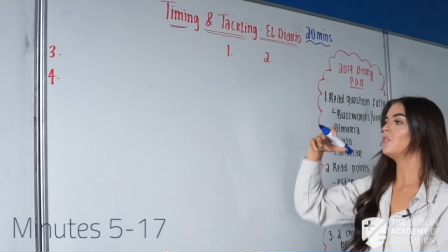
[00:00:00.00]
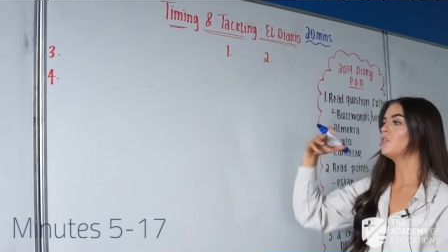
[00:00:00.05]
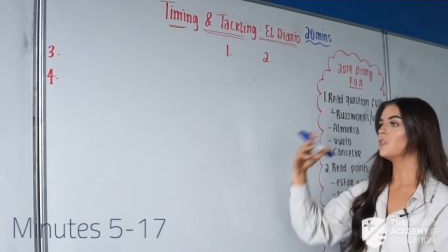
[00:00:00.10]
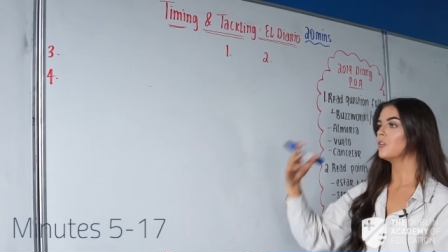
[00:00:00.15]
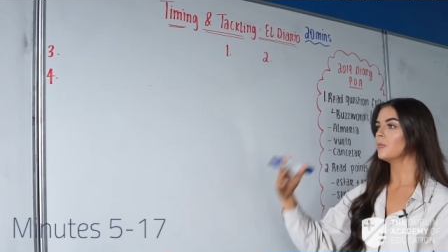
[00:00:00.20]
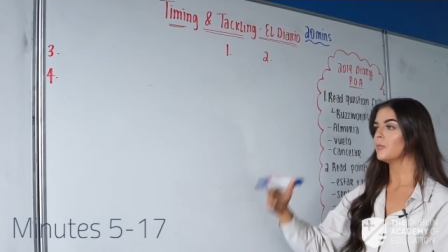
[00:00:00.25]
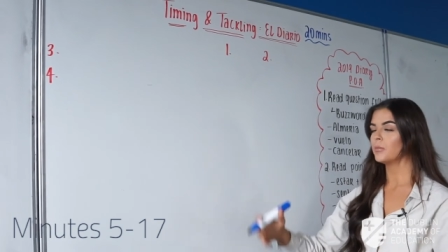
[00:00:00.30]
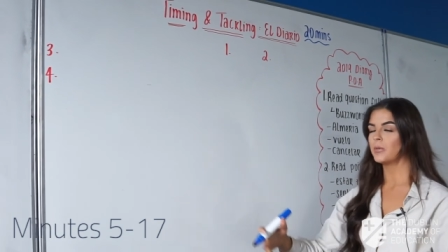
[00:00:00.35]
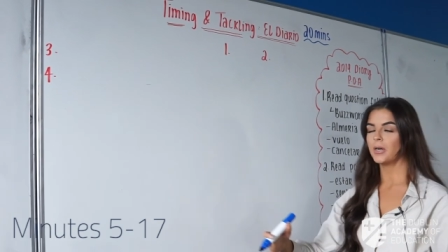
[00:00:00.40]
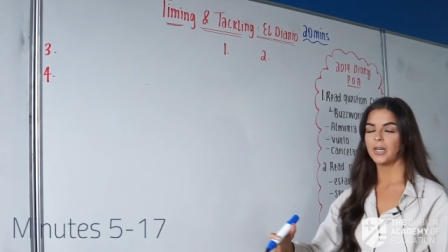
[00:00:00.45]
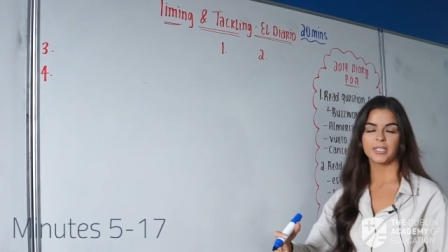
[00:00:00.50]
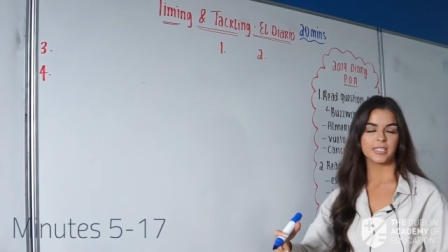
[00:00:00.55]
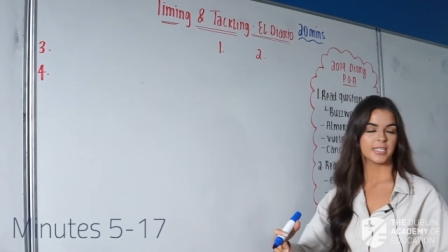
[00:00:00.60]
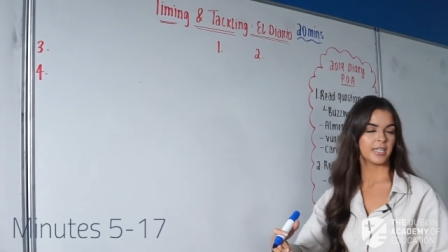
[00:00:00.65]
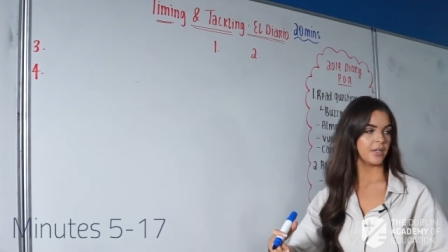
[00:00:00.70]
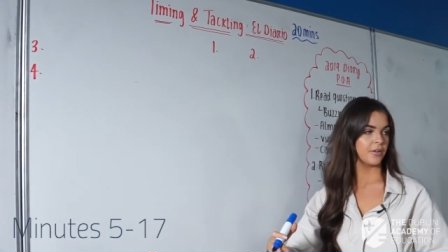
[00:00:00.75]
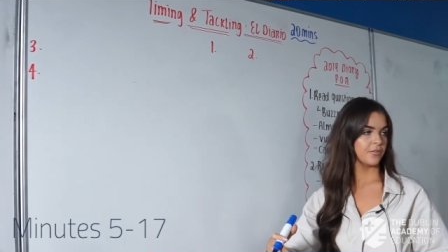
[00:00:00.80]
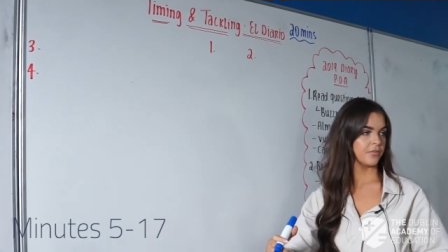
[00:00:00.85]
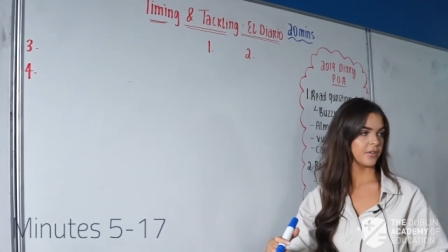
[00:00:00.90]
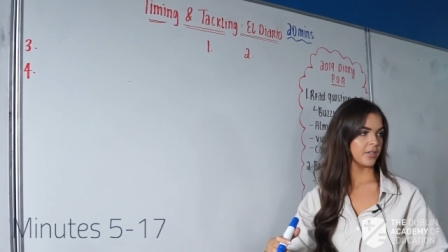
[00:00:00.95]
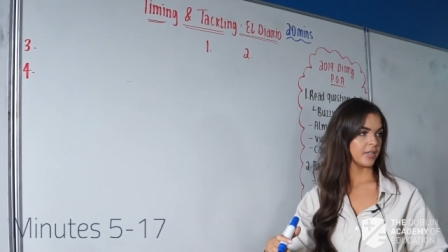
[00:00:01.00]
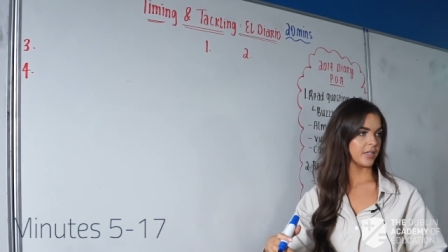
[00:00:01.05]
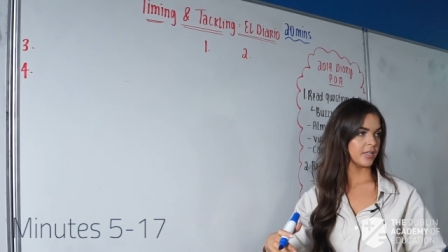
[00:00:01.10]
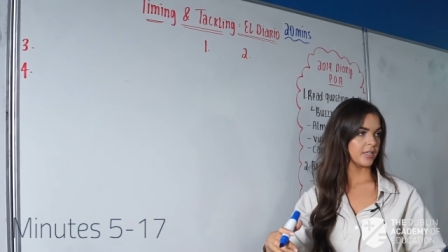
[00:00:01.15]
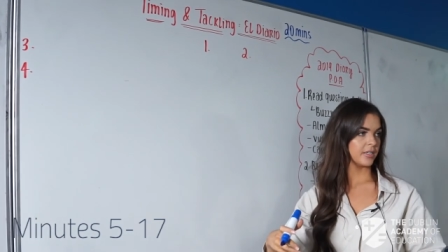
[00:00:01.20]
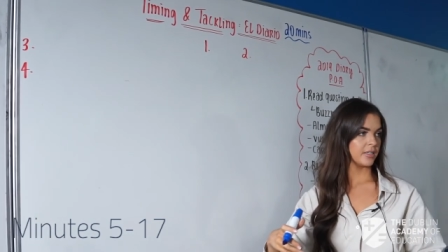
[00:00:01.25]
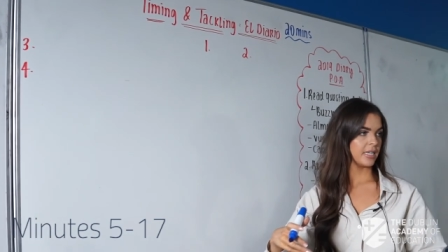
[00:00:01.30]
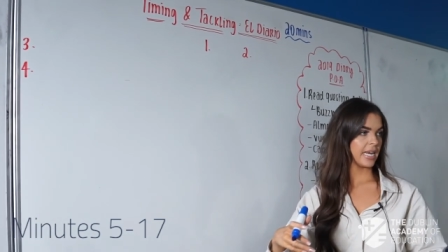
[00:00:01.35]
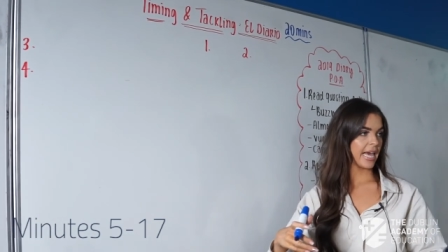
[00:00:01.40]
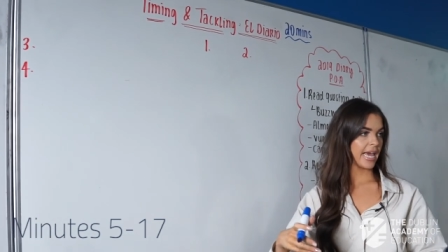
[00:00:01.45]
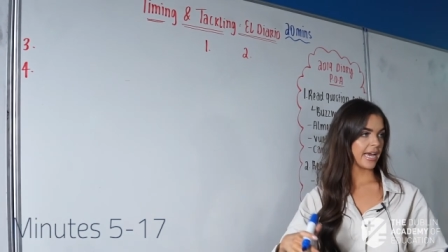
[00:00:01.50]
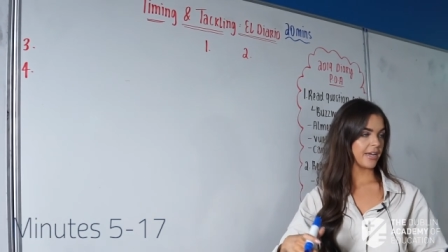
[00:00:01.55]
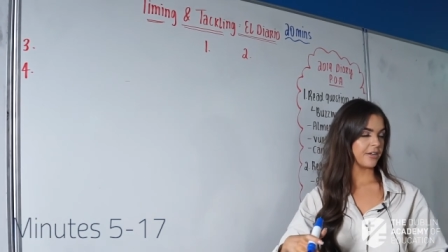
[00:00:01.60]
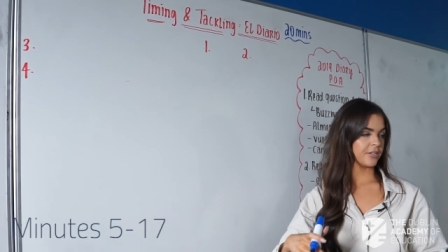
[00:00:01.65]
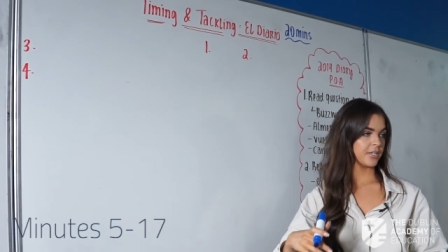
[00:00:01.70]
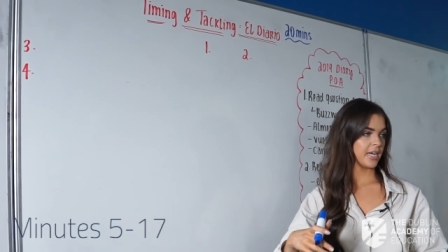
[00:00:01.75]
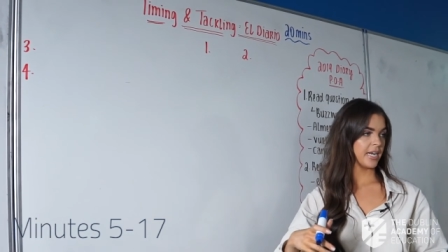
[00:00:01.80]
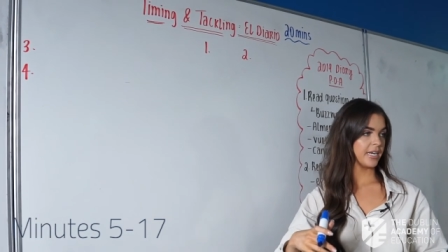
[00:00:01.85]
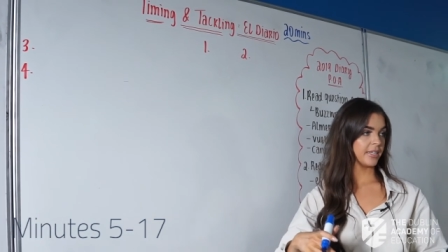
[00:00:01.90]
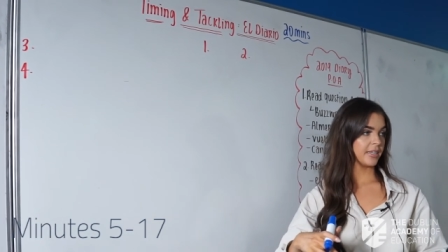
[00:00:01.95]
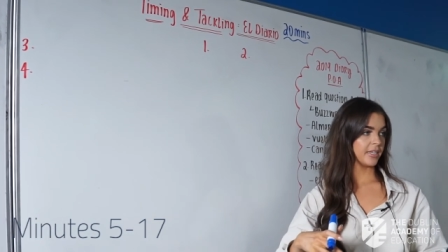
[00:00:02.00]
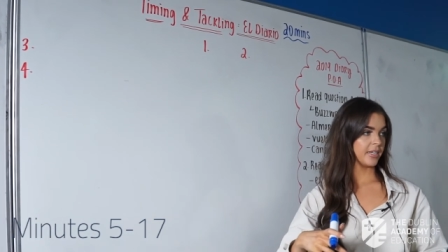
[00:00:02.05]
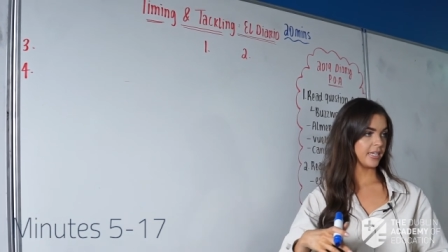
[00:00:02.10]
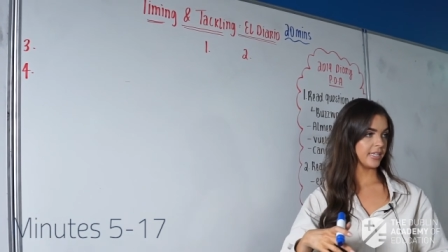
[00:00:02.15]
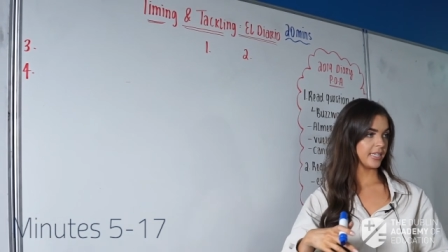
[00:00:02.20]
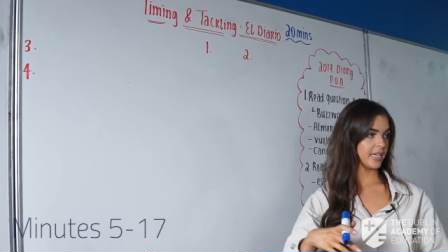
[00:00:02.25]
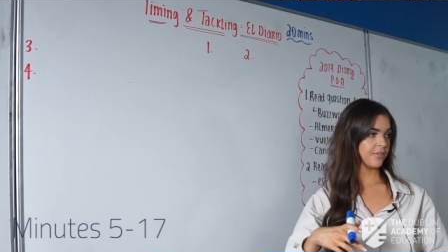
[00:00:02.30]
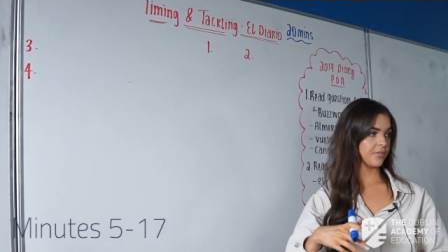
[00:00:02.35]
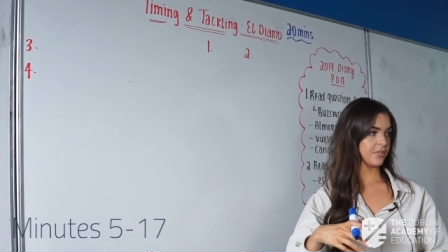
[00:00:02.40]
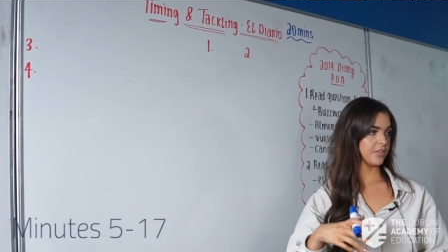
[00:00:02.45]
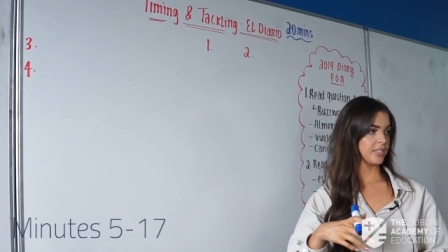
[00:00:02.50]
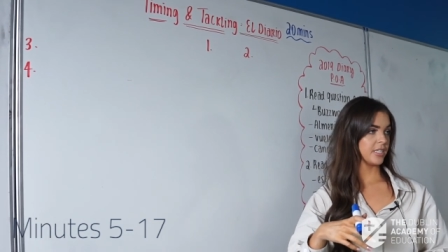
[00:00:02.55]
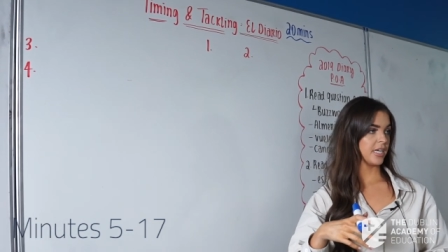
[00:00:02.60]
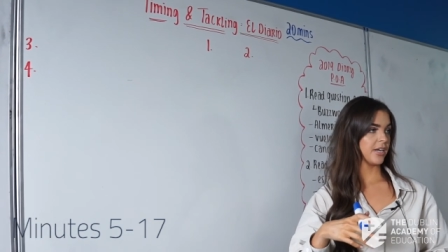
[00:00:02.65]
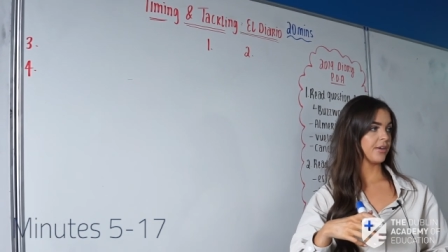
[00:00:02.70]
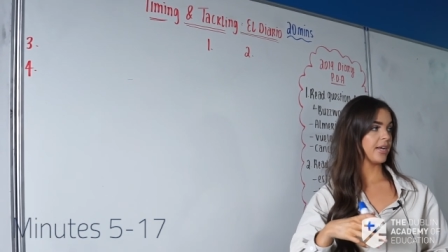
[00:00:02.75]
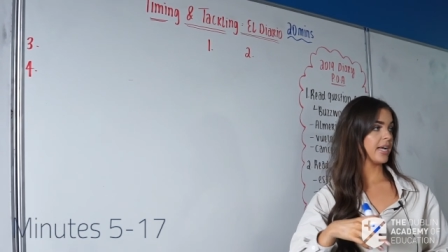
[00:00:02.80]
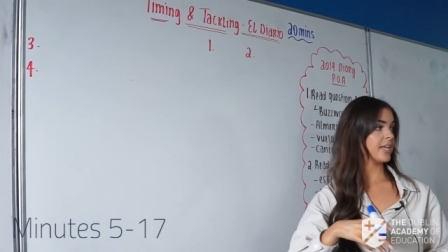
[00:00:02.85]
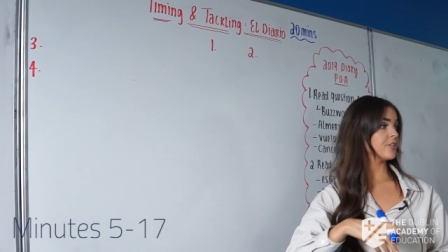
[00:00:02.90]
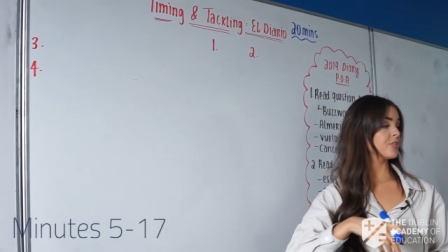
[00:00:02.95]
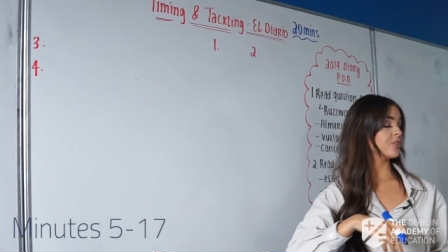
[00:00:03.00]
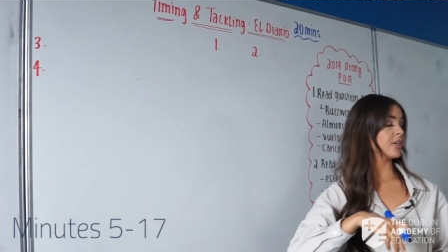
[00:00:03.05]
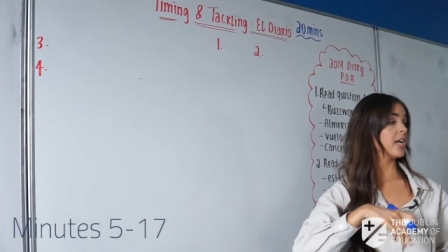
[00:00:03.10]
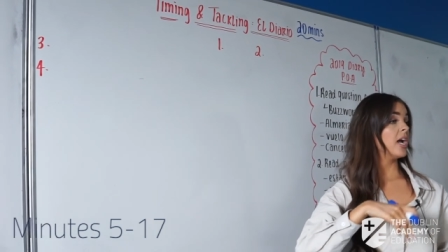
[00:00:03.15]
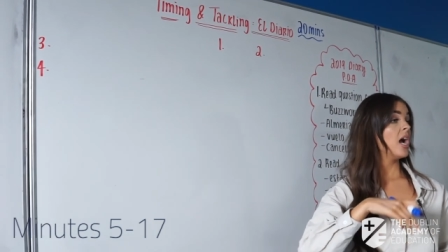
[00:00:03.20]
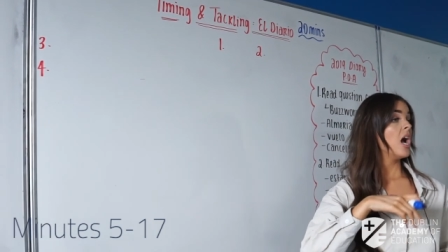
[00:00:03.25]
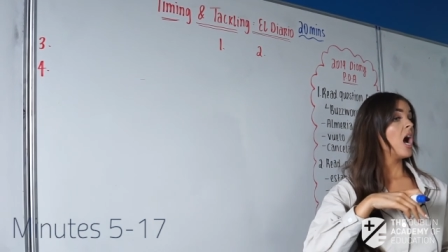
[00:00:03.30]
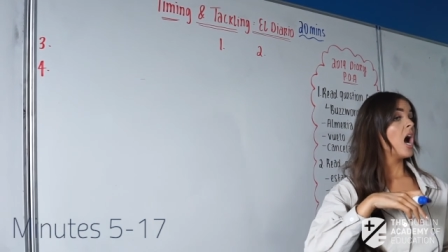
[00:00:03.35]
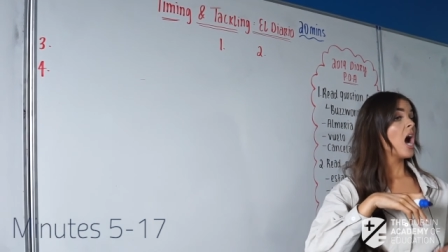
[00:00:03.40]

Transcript: formal marks going for layout or anything like that for the diary entry,